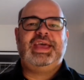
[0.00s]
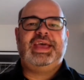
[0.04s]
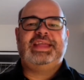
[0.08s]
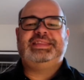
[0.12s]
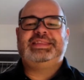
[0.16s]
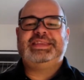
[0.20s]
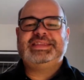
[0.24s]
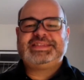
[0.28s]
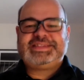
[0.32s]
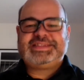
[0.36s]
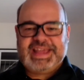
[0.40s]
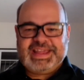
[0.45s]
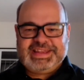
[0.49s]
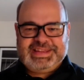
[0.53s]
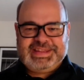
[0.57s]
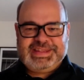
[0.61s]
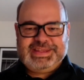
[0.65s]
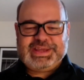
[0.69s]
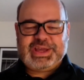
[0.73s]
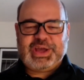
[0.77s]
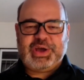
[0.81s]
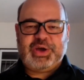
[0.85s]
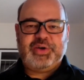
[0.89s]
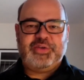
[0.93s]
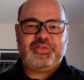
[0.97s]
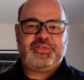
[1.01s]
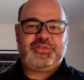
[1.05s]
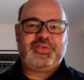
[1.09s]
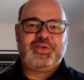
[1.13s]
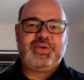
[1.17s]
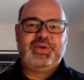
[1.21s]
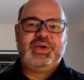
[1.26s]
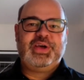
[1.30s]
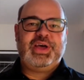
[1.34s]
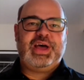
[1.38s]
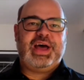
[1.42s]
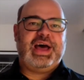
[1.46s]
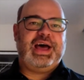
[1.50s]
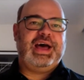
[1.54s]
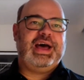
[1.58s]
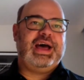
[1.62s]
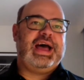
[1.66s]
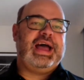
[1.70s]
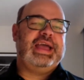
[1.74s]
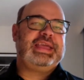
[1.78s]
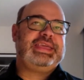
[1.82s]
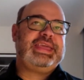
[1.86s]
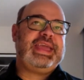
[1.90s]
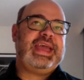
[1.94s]
And this idea of,
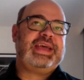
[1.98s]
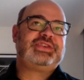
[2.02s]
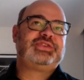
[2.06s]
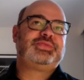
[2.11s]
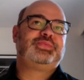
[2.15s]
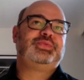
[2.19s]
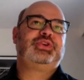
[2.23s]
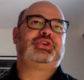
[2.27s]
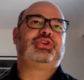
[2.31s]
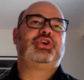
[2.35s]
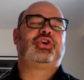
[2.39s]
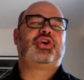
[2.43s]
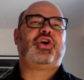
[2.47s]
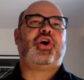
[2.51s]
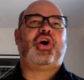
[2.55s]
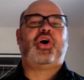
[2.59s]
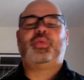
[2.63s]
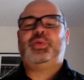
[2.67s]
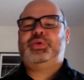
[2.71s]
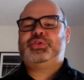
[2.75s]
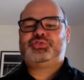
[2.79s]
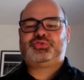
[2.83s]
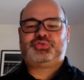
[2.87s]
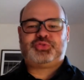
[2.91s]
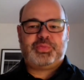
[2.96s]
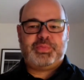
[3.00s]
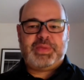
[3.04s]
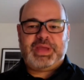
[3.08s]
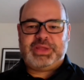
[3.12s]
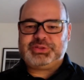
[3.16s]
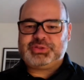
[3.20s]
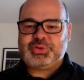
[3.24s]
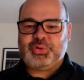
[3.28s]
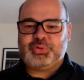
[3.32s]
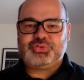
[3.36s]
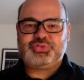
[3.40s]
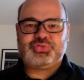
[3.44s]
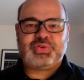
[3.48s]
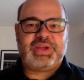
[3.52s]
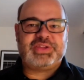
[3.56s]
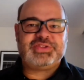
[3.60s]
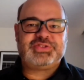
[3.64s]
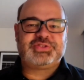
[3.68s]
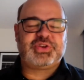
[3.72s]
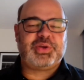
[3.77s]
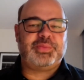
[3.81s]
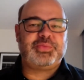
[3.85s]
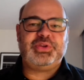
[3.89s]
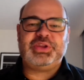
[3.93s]
I guess we could call instrumental
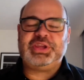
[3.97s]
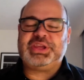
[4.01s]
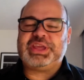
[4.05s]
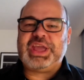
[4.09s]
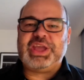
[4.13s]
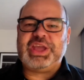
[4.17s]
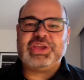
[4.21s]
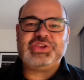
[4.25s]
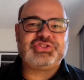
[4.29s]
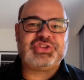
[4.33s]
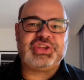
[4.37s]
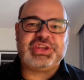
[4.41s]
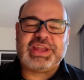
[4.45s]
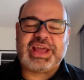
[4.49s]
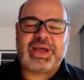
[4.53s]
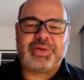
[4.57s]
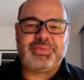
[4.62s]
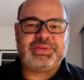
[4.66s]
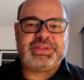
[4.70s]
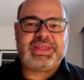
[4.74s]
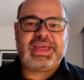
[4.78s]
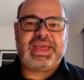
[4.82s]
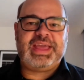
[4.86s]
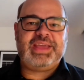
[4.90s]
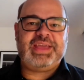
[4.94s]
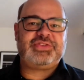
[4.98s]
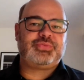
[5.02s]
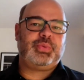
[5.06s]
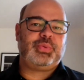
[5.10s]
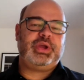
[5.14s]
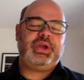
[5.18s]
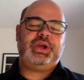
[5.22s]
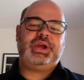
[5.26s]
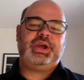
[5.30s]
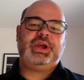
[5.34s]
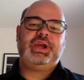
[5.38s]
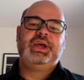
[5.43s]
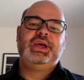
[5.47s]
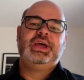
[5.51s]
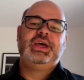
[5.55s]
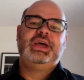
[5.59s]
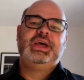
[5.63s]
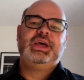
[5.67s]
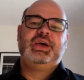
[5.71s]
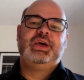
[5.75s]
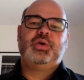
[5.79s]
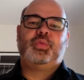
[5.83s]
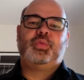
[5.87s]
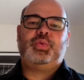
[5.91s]
transcommunication nowadays, where
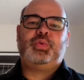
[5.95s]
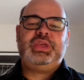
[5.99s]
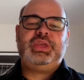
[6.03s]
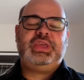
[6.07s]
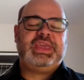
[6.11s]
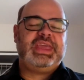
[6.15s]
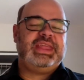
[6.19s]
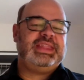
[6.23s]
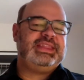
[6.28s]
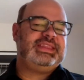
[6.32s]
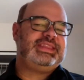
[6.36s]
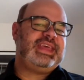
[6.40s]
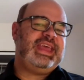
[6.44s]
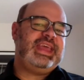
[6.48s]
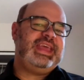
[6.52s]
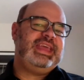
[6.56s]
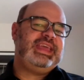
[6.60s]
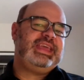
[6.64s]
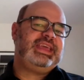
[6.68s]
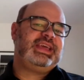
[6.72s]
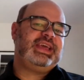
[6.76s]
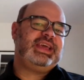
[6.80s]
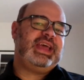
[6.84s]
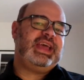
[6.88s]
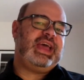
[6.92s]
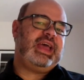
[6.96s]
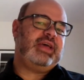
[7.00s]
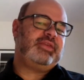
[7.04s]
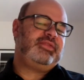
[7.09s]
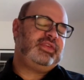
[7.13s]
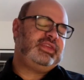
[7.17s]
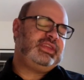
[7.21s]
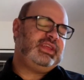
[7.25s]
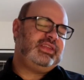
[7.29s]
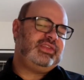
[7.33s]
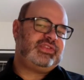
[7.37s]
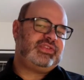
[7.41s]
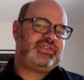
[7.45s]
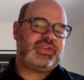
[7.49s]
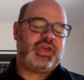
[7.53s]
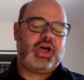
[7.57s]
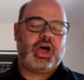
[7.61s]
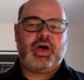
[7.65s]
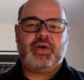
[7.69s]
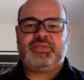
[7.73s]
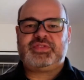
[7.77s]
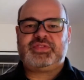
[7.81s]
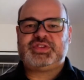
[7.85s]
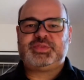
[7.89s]
we can take evidence
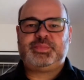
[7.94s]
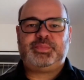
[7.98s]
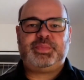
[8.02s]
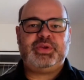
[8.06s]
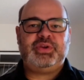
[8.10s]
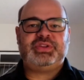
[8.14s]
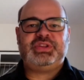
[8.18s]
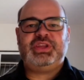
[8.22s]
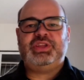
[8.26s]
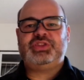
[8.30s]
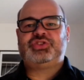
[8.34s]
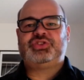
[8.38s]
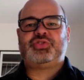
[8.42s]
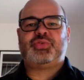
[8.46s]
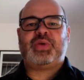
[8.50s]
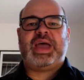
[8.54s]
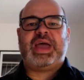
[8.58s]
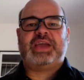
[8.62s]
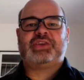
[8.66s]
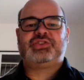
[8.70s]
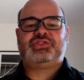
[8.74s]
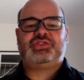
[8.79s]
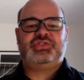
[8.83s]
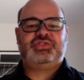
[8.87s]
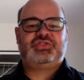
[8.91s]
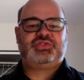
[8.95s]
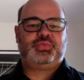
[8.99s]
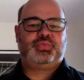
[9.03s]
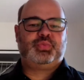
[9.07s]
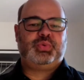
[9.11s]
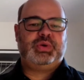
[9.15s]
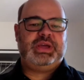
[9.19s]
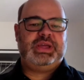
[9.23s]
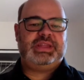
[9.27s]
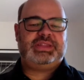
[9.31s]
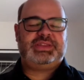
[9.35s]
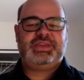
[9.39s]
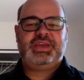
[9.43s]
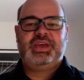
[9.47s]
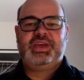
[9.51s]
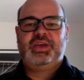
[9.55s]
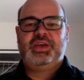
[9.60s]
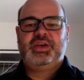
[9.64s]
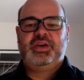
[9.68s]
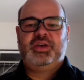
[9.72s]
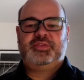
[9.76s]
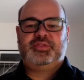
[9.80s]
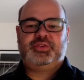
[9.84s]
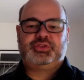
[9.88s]
of spirit interactions with
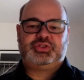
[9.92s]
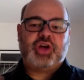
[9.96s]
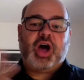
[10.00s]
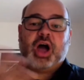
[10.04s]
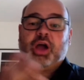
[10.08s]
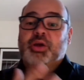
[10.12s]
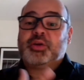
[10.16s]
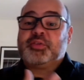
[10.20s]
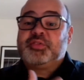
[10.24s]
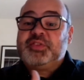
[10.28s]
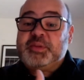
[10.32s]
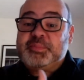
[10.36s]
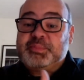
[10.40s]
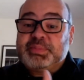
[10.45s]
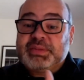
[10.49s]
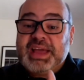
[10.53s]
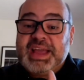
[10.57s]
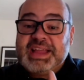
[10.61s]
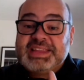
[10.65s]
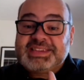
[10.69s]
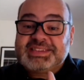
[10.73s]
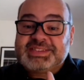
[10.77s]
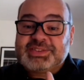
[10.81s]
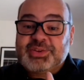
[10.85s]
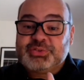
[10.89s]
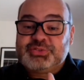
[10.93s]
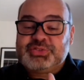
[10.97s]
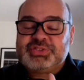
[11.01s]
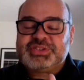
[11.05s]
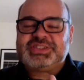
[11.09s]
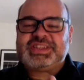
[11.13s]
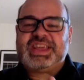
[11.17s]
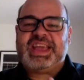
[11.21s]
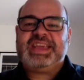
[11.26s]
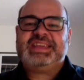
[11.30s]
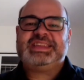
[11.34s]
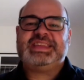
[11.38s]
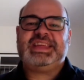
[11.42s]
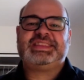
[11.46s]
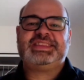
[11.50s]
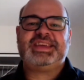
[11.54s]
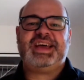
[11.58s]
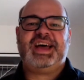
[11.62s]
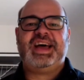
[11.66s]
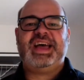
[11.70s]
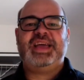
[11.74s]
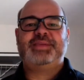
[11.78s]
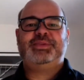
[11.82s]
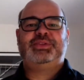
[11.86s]
photography plates, so to say, at that
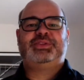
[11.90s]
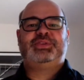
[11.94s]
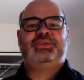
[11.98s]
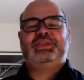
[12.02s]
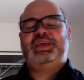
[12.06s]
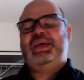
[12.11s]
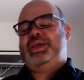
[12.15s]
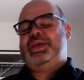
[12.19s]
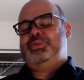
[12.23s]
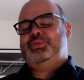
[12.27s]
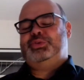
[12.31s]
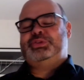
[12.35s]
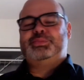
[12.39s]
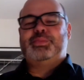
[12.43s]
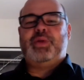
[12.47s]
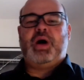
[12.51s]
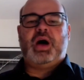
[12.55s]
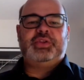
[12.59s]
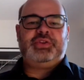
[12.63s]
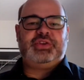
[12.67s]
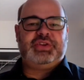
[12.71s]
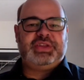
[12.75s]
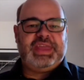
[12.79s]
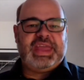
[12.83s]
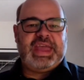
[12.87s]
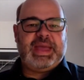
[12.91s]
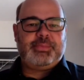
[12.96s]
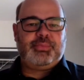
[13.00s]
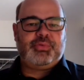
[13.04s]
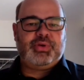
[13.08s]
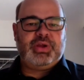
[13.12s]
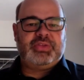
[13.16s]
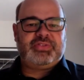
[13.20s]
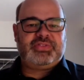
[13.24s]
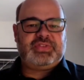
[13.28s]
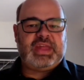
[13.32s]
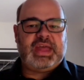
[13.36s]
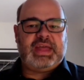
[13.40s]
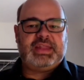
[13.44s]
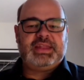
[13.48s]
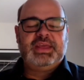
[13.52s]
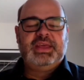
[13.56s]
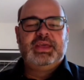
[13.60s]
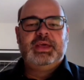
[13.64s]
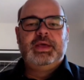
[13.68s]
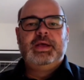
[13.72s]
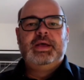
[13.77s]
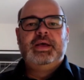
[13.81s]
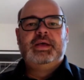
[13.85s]
time and today with modern cameras,
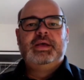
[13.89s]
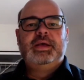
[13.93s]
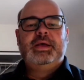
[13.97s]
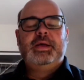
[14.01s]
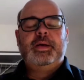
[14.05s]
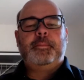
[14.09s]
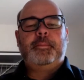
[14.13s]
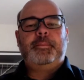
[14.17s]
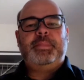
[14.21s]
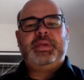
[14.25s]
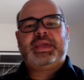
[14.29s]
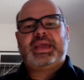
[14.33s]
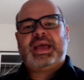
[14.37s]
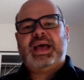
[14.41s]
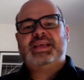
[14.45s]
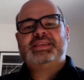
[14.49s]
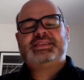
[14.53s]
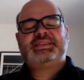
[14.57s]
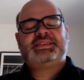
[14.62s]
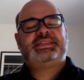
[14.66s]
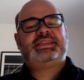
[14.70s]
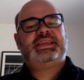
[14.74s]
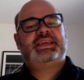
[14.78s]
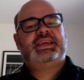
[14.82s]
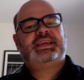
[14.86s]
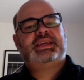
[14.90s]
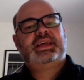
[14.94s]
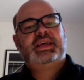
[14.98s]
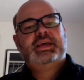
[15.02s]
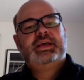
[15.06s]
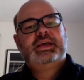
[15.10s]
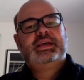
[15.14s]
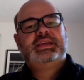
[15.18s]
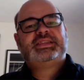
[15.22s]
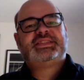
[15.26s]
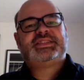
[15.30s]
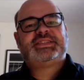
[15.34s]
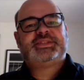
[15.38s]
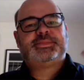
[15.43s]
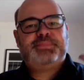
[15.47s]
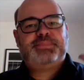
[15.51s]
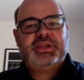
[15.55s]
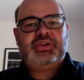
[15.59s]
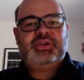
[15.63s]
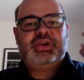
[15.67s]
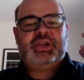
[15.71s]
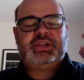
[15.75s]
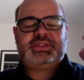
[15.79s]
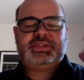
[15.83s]
that because the
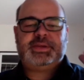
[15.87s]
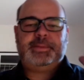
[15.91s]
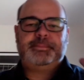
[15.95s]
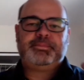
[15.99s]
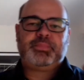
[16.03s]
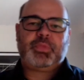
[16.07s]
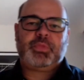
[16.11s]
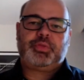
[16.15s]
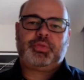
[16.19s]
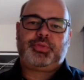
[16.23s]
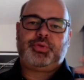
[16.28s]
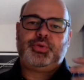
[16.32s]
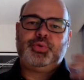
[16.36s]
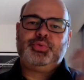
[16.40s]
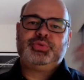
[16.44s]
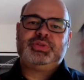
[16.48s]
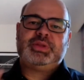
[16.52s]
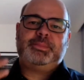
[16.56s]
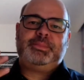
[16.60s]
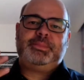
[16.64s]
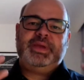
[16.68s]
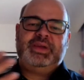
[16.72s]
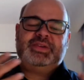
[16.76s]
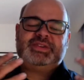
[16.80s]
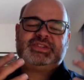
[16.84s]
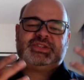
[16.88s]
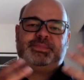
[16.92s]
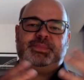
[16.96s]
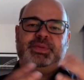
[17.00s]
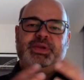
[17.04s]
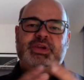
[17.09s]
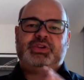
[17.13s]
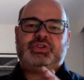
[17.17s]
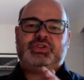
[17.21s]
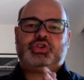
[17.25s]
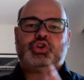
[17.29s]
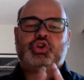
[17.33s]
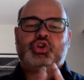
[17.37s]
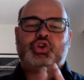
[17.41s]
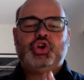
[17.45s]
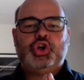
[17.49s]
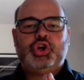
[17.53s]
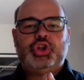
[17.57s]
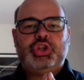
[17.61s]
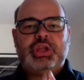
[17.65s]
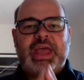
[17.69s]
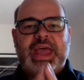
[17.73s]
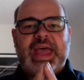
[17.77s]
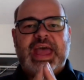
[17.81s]
spirit, through the perispirit,
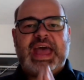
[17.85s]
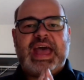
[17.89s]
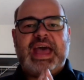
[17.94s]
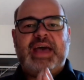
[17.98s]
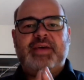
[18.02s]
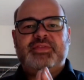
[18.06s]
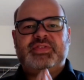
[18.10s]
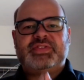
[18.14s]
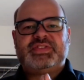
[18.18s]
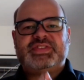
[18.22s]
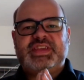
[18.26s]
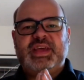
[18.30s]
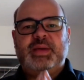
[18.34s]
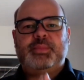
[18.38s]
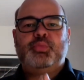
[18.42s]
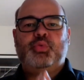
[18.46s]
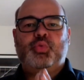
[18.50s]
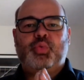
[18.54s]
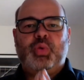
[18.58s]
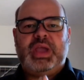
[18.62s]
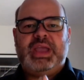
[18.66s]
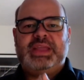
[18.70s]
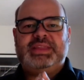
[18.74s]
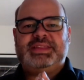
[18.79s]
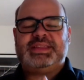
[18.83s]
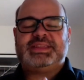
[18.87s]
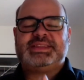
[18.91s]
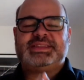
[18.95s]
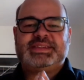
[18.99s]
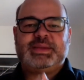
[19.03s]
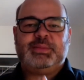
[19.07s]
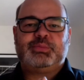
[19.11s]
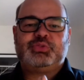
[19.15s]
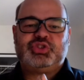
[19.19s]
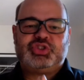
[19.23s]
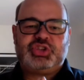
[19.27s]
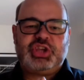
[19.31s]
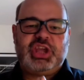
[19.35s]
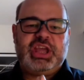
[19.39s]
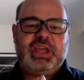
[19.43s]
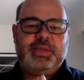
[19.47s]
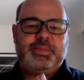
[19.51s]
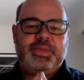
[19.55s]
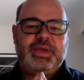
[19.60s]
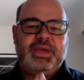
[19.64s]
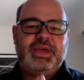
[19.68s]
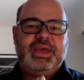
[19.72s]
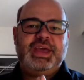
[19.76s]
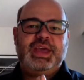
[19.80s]
could have some weight and some
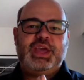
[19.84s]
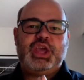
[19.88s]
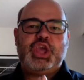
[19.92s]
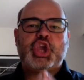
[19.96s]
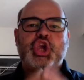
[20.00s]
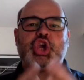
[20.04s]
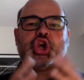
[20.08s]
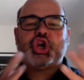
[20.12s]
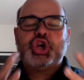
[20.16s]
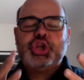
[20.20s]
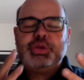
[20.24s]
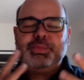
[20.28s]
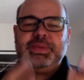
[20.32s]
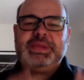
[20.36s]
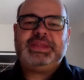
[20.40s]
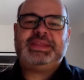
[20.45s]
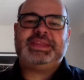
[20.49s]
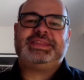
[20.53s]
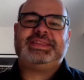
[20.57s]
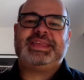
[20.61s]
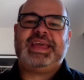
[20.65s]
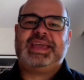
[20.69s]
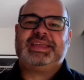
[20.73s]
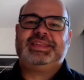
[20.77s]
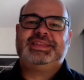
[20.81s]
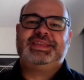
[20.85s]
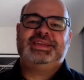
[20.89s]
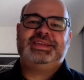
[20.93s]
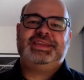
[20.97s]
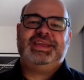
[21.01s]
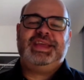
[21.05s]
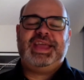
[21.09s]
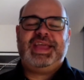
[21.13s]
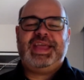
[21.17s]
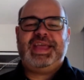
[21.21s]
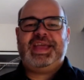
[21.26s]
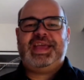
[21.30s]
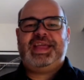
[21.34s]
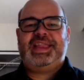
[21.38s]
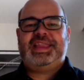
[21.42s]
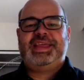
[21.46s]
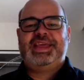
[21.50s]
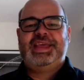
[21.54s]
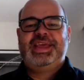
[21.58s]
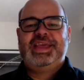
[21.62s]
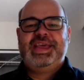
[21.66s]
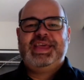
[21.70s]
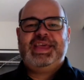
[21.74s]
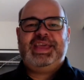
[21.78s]
shape, it could be detected.
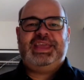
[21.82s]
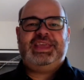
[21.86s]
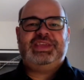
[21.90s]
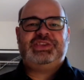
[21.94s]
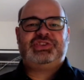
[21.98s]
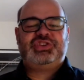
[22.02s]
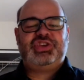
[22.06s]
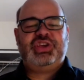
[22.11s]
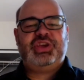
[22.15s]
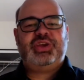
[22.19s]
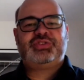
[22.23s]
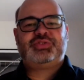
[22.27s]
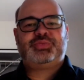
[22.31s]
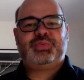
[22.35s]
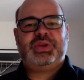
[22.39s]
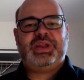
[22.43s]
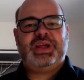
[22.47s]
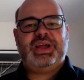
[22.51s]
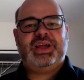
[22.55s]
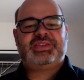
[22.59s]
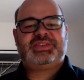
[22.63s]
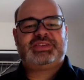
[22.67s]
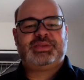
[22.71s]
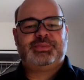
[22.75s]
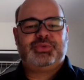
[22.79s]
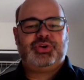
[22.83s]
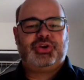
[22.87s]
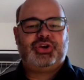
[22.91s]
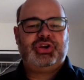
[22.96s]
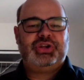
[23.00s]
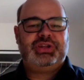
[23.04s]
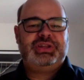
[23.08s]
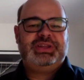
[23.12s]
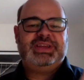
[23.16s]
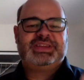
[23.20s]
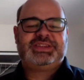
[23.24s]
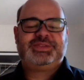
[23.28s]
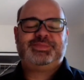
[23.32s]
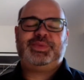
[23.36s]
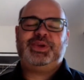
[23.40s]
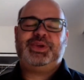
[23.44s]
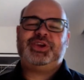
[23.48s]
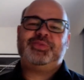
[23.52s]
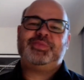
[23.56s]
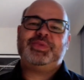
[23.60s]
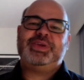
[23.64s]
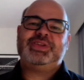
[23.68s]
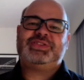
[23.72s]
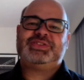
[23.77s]
And he shares with us some early
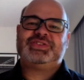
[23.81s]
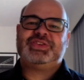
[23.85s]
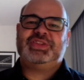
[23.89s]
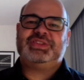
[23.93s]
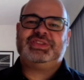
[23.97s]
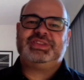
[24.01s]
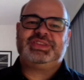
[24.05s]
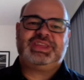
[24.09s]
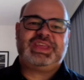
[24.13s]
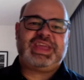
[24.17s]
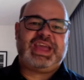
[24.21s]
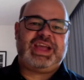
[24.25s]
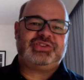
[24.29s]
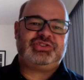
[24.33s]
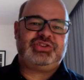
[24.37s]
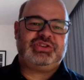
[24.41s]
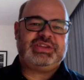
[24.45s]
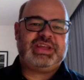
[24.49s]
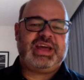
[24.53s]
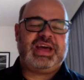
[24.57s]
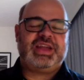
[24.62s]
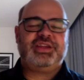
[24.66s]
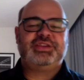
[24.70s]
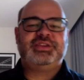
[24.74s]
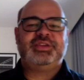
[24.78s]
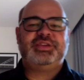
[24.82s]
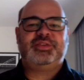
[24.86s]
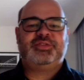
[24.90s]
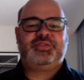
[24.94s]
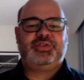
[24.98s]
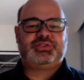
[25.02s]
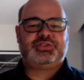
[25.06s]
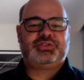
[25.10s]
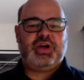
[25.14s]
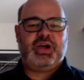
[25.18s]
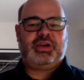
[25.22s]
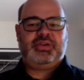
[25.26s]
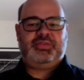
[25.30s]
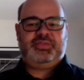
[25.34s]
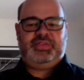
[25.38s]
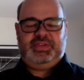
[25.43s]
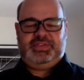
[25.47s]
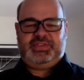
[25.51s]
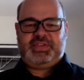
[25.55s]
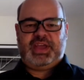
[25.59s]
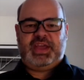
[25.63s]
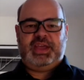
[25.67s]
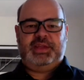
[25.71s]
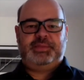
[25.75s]
experiments on catching that on the
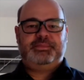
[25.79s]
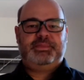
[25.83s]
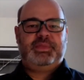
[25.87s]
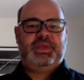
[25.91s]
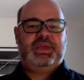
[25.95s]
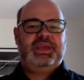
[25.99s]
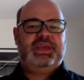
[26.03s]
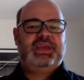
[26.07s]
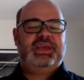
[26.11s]
photography side.